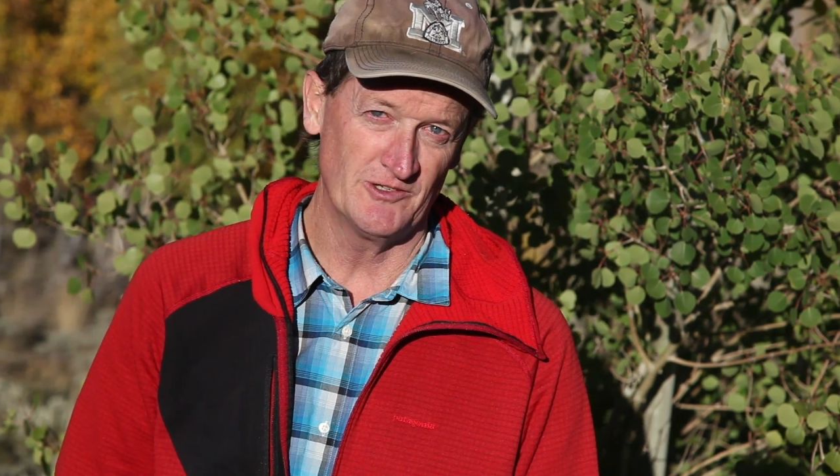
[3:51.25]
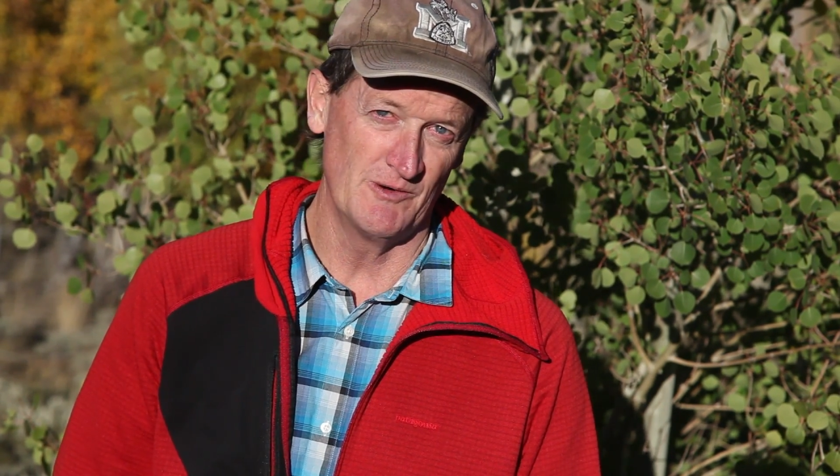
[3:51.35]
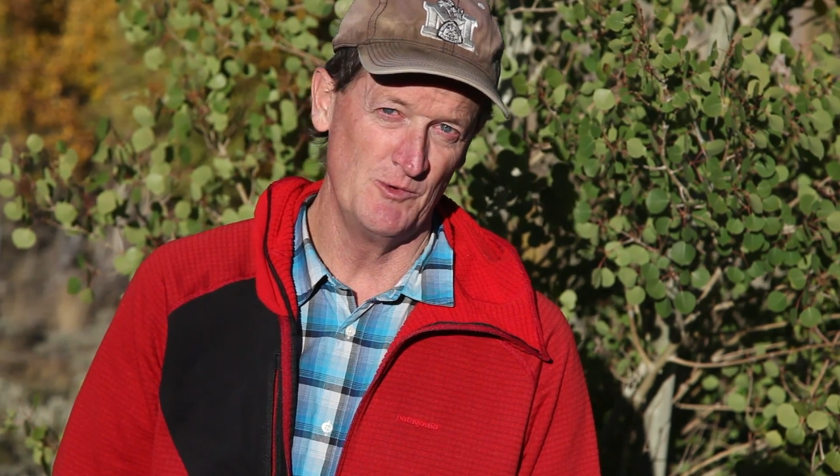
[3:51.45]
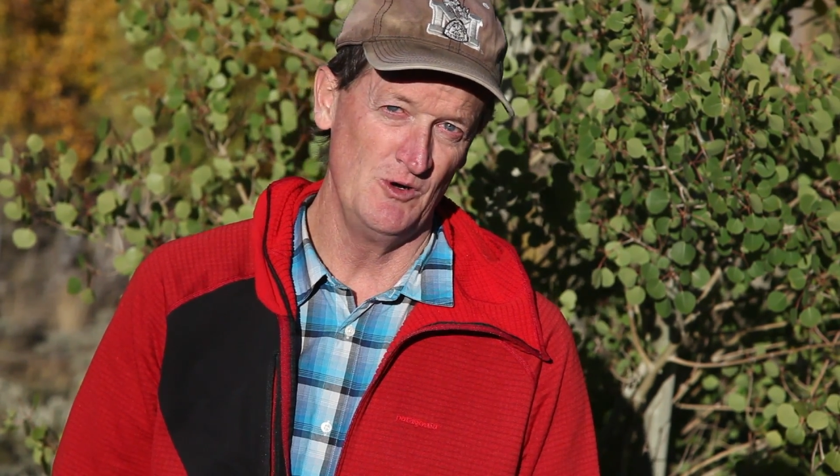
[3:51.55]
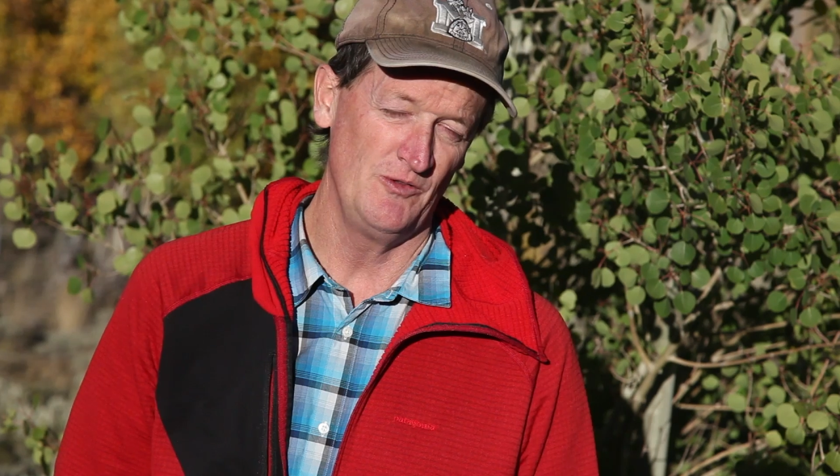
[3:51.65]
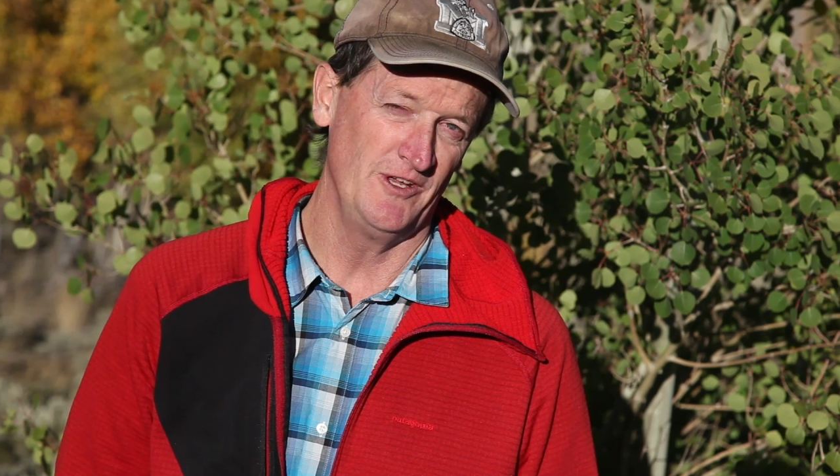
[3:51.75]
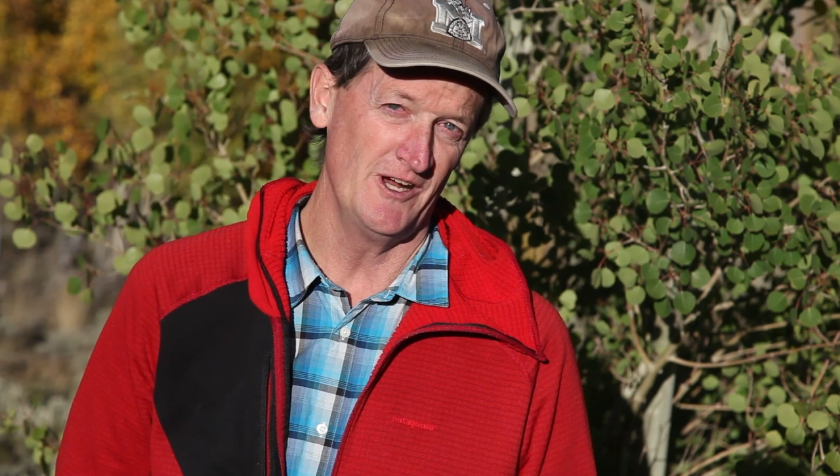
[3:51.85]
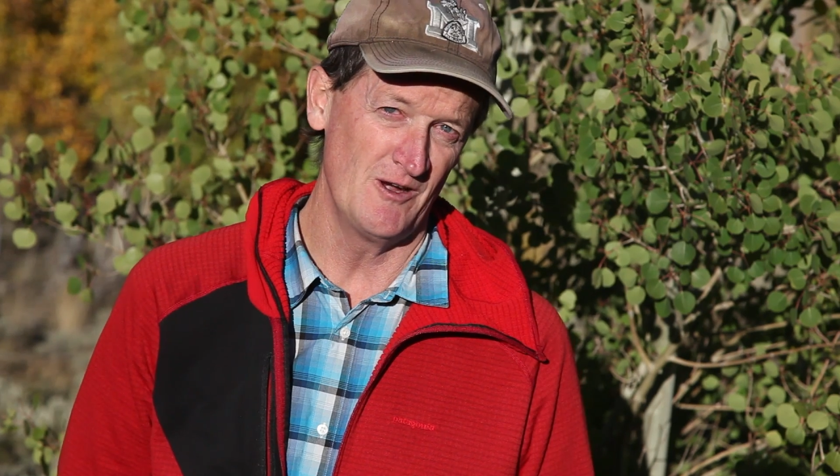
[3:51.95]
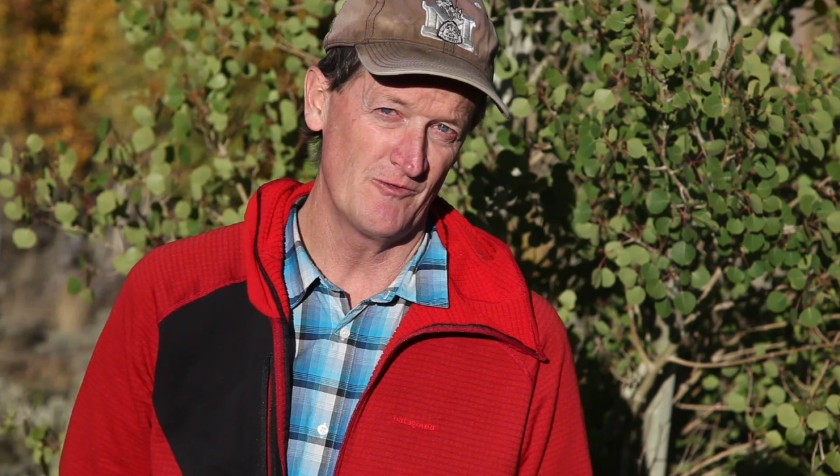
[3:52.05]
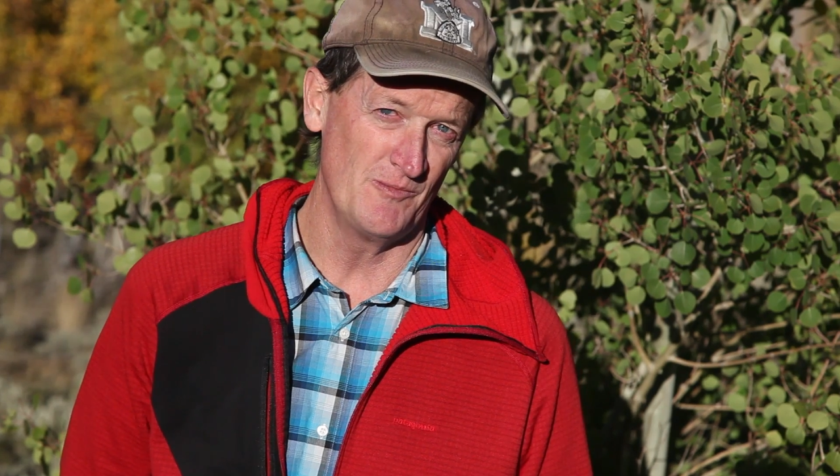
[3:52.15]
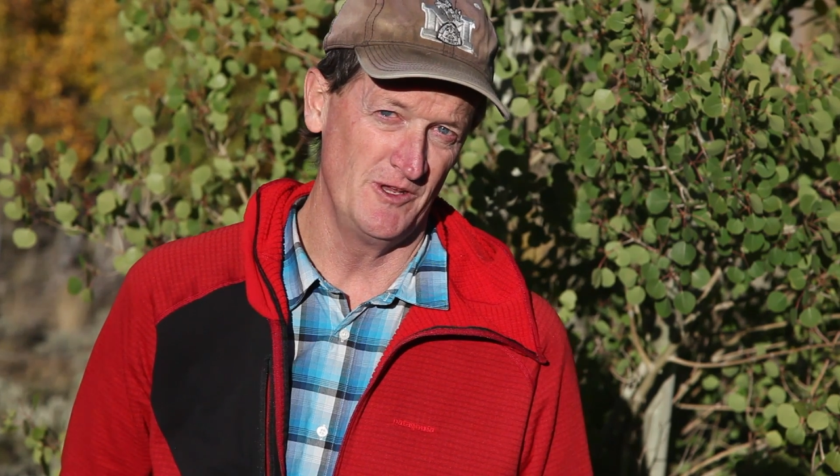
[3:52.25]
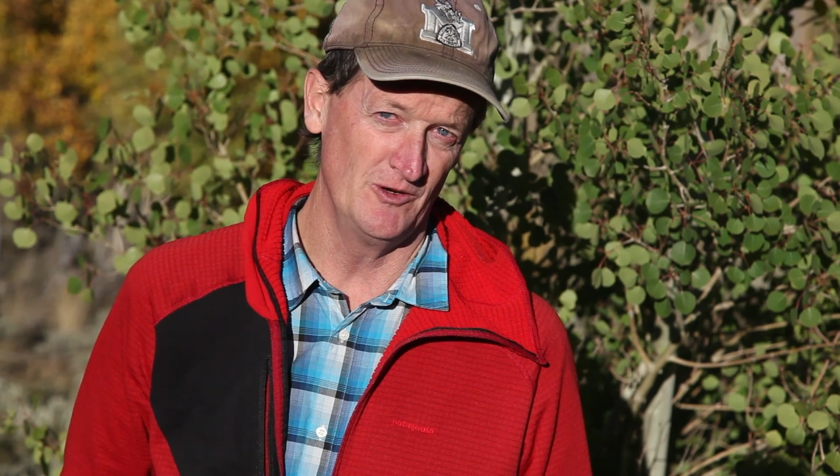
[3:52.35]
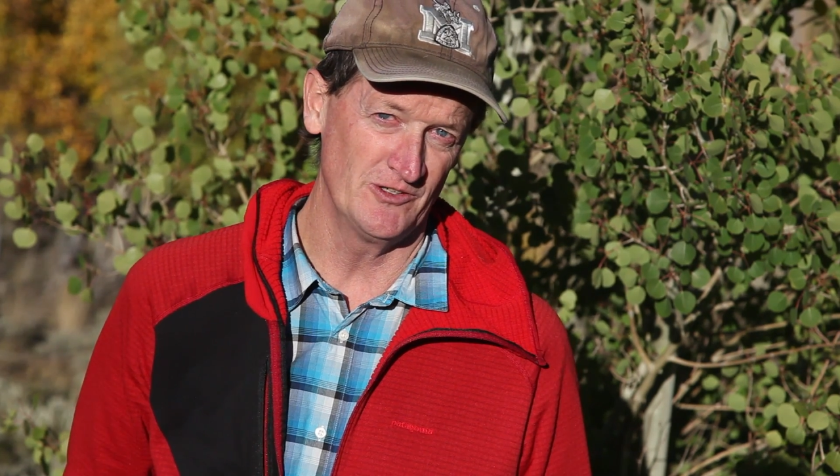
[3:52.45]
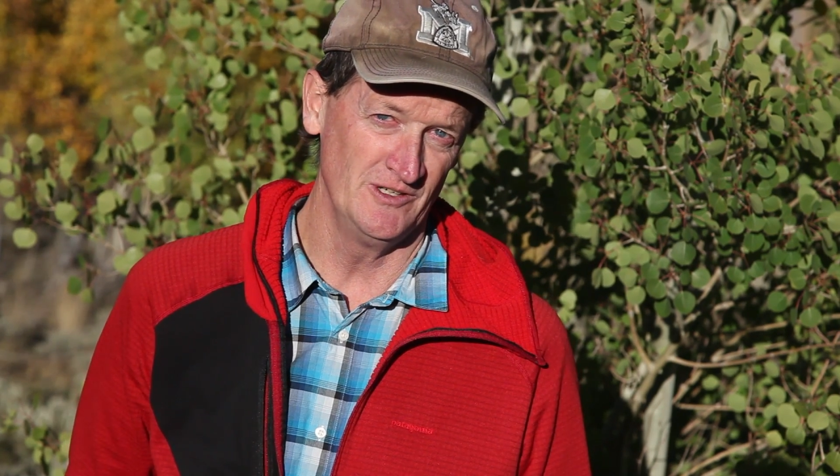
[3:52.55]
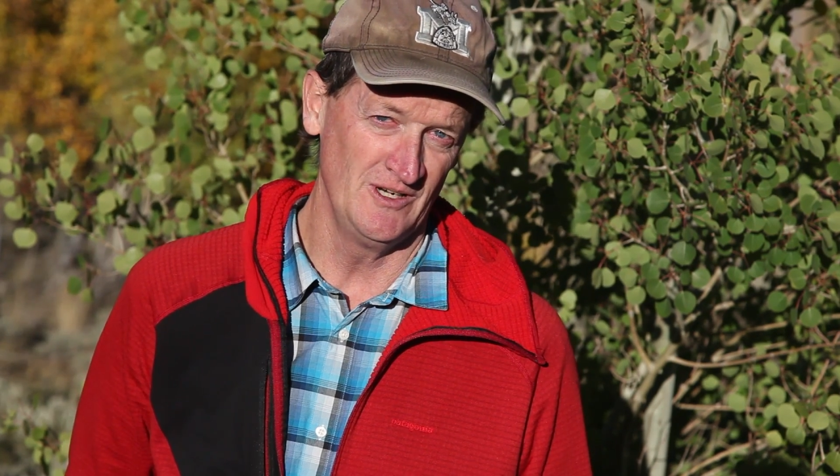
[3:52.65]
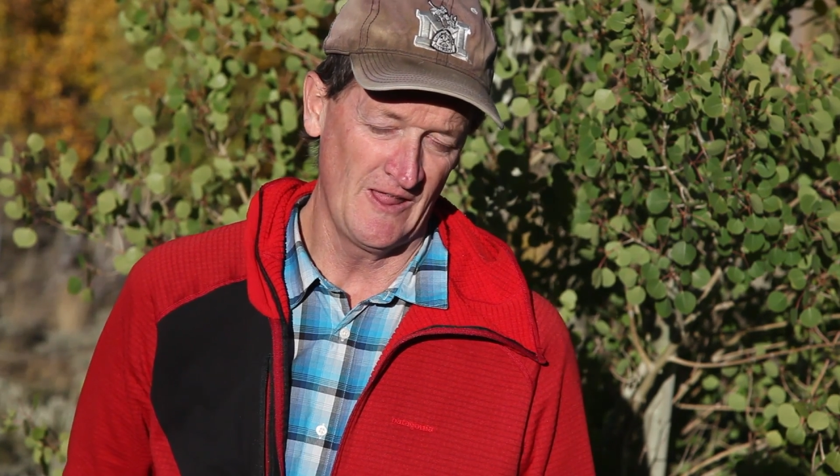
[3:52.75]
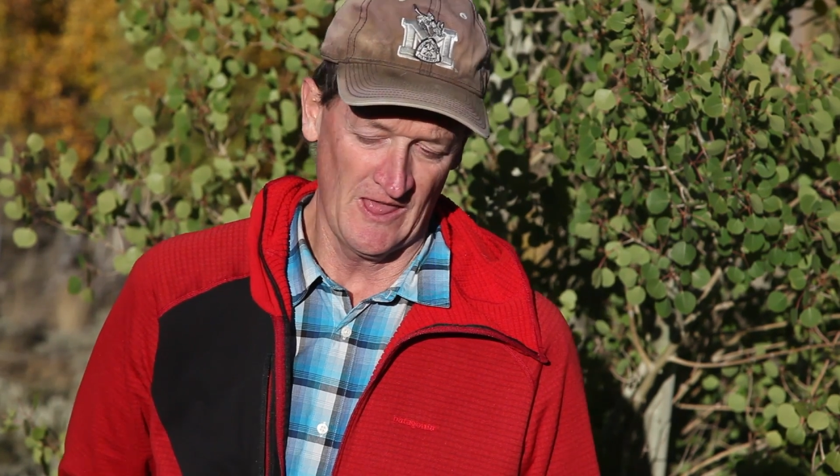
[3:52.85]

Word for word: to remove the iron from the ocean